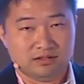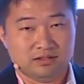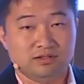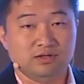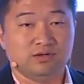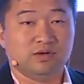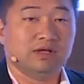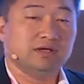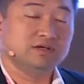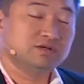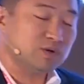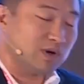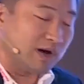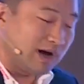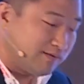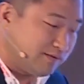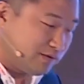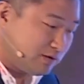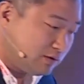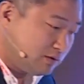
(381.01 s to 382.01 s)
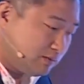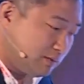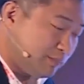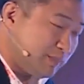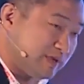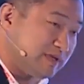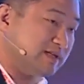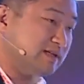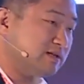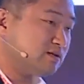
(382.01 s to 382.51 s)
doing travel,
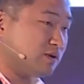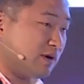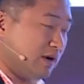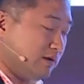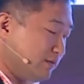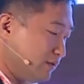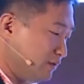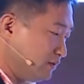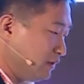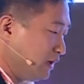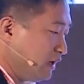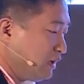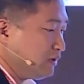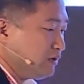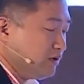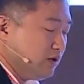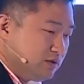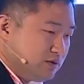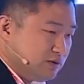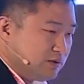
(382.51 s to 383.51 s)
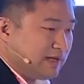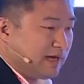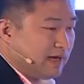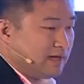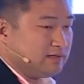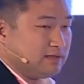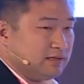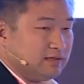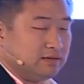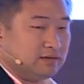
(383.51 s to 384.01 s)
business travel, you do
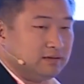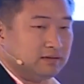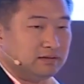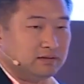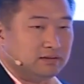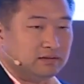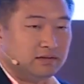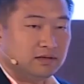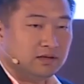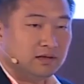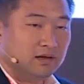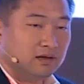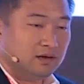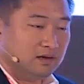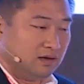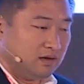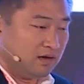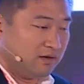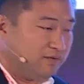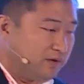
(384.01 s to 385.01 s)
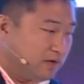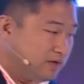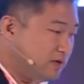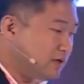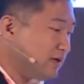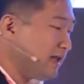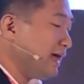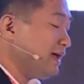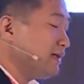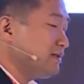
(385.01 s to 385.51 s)
that. If you're
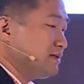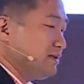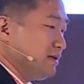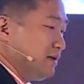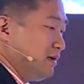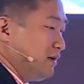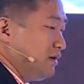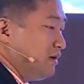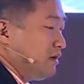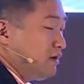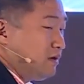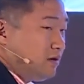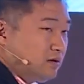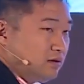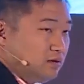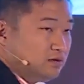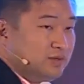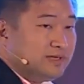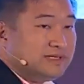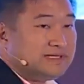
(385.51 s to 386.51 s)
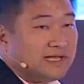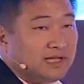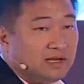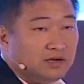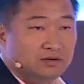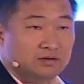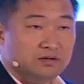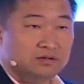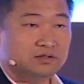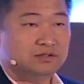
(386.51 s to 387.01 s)
good at
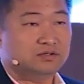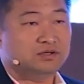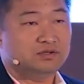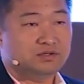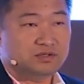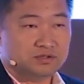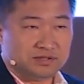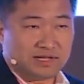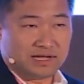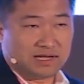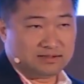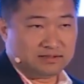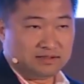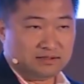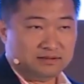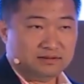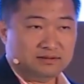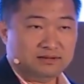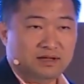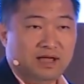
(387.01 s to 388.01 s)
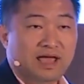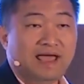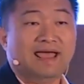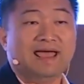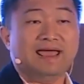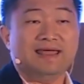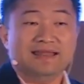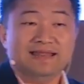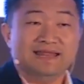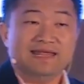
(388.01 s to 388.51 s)
retail, you do that.
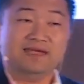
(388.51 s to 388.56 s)
And